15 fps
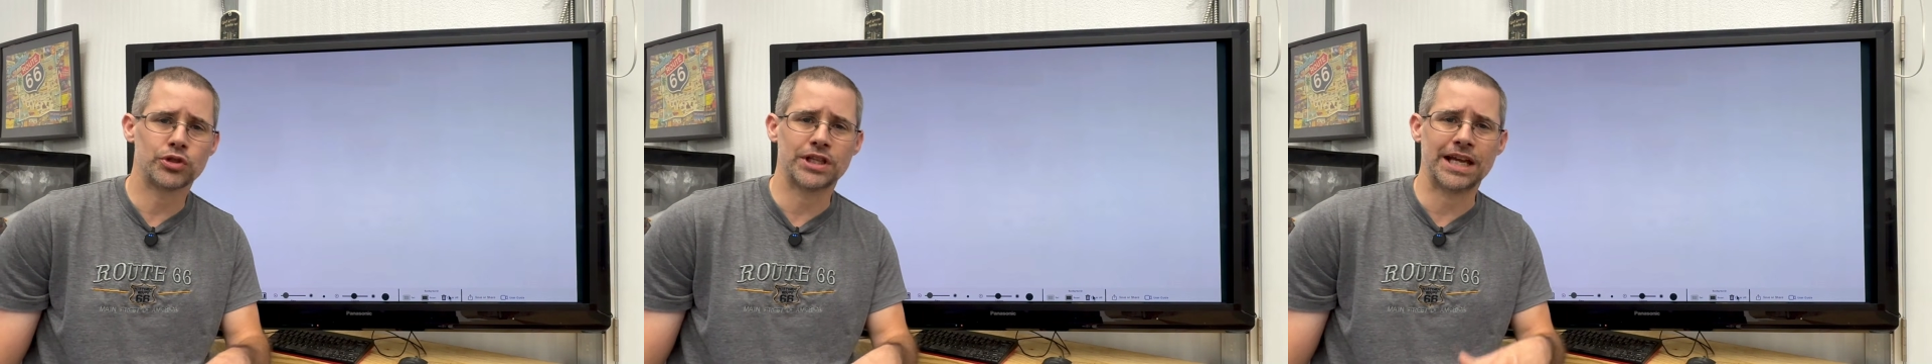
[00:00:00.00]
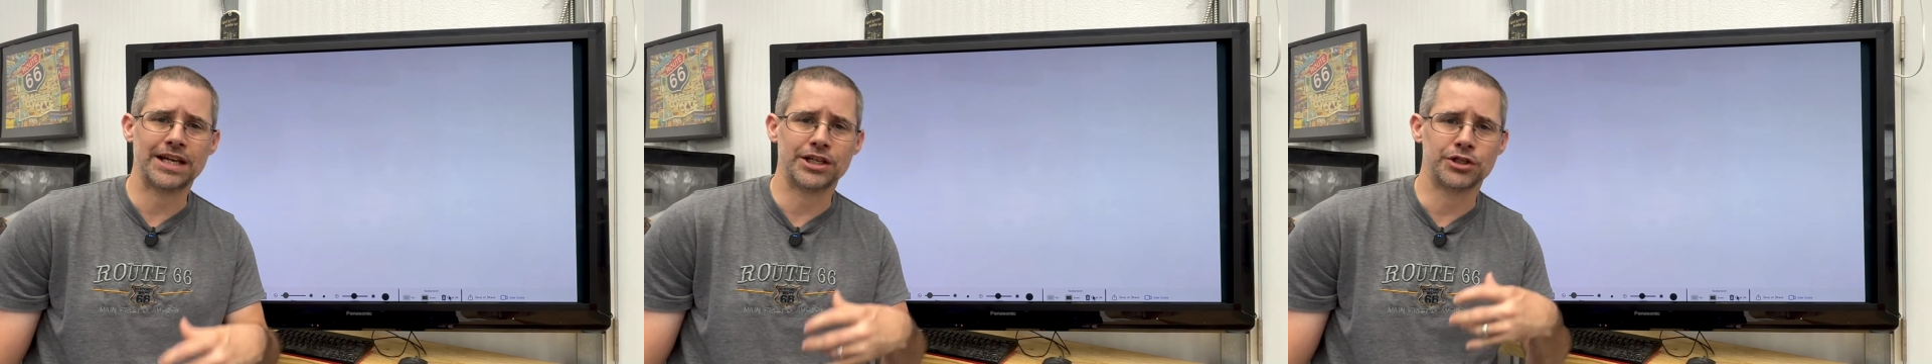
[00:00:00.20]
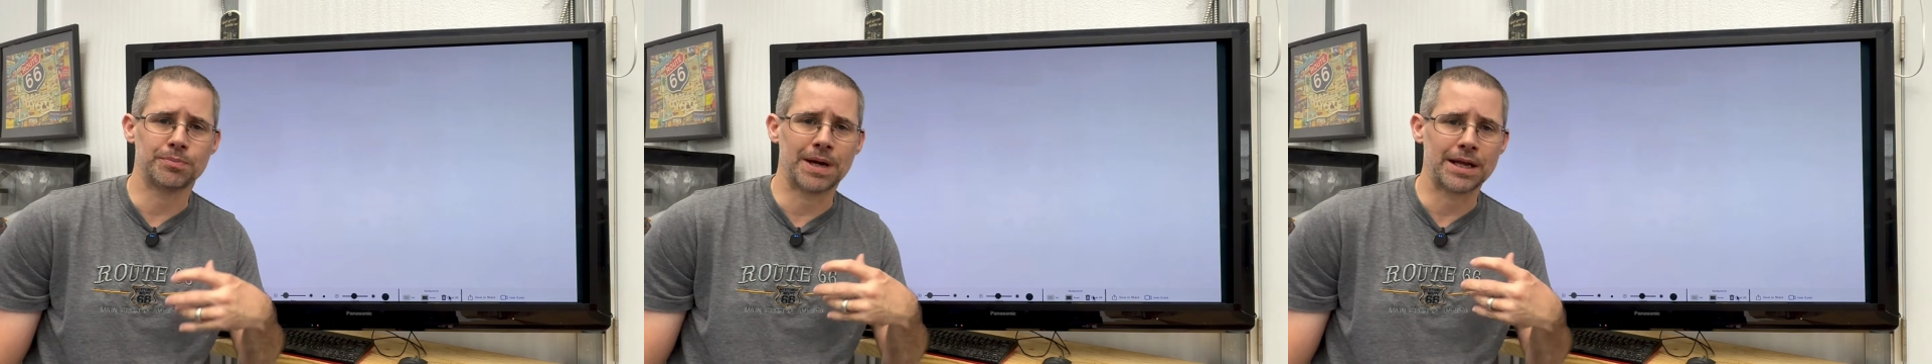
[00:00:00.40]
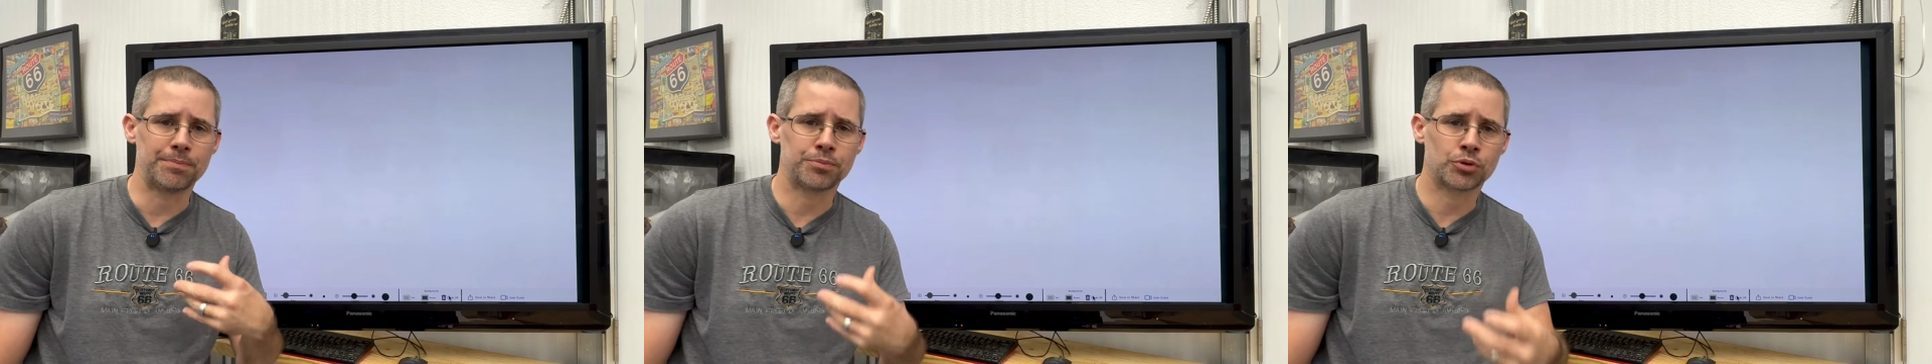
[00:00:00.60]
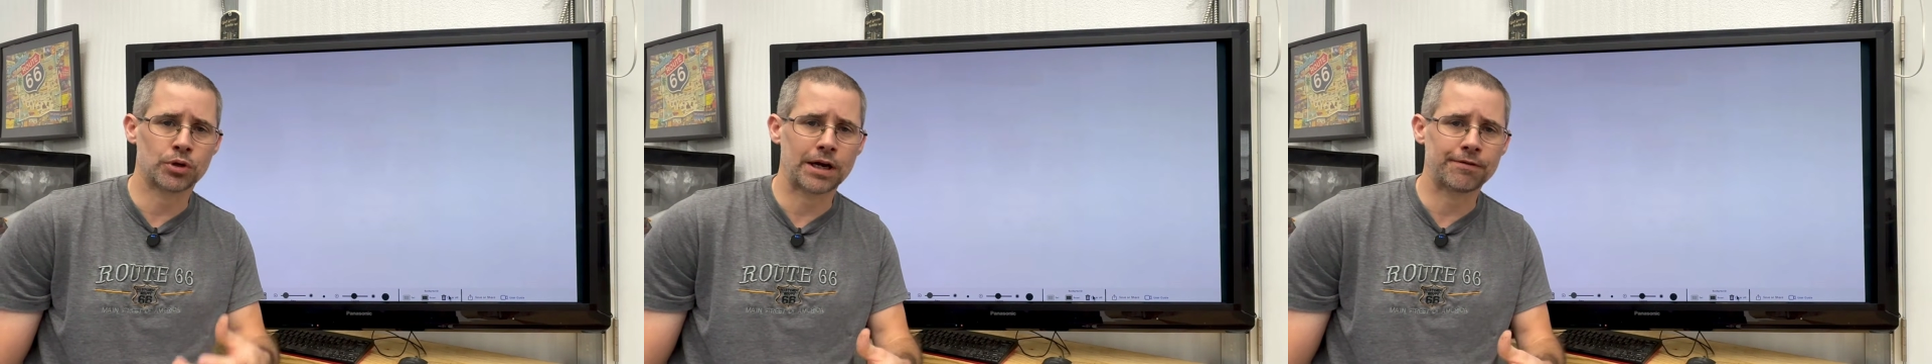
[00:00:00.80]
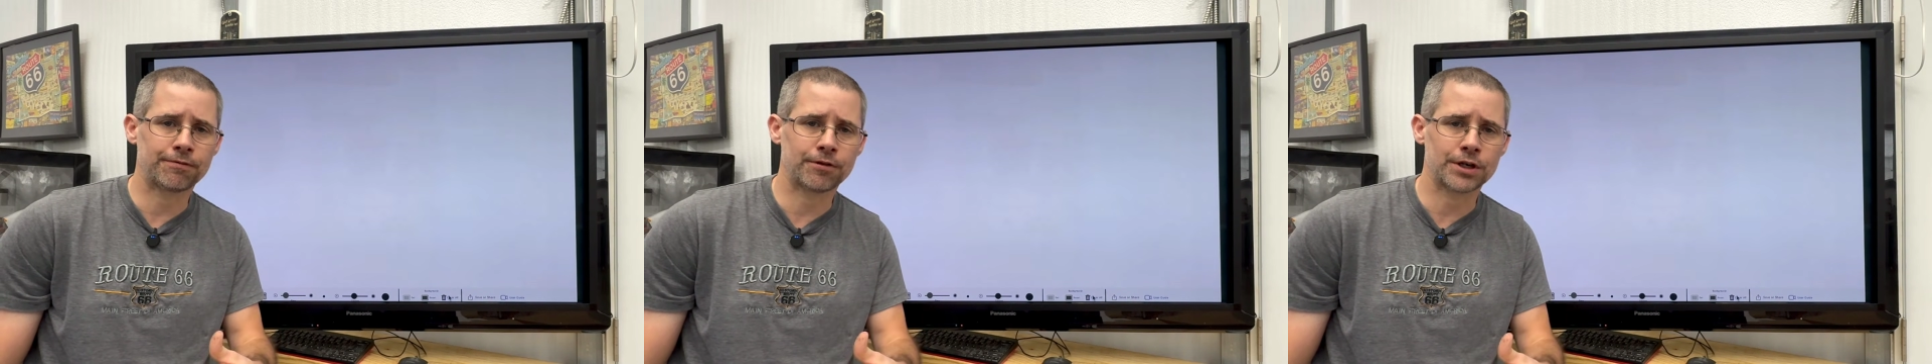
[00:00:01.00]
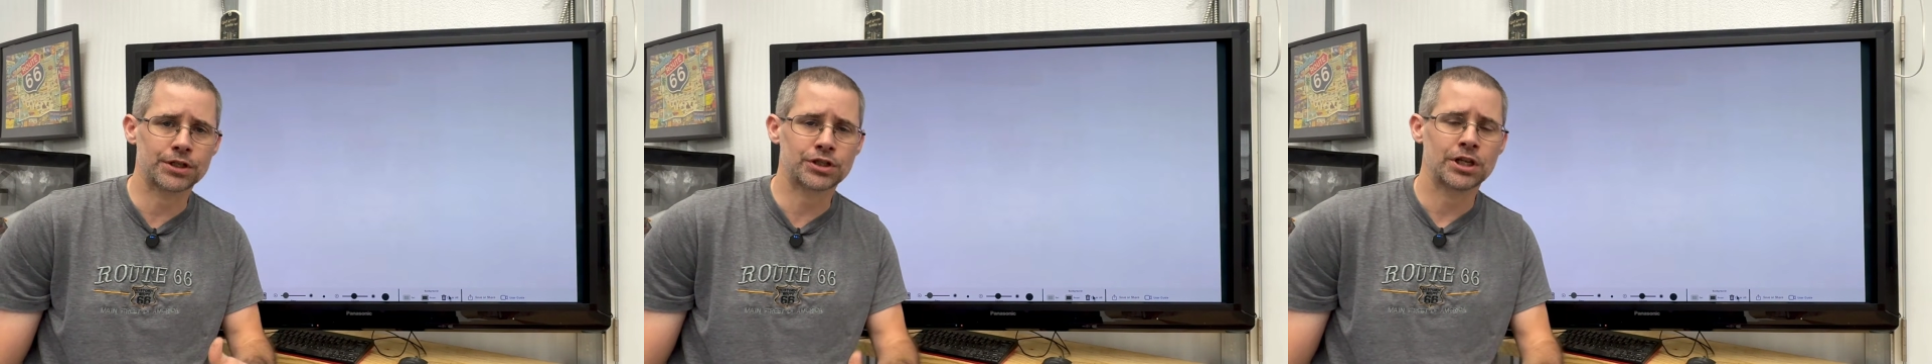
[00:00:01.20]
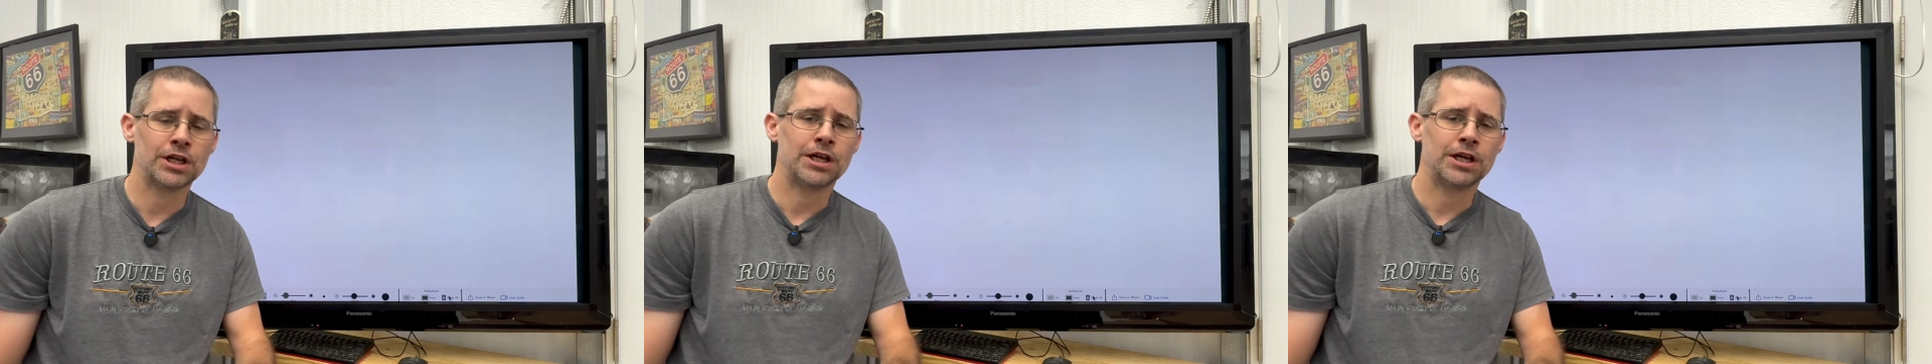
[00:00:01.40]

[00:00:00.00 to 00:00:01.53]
that is my preference,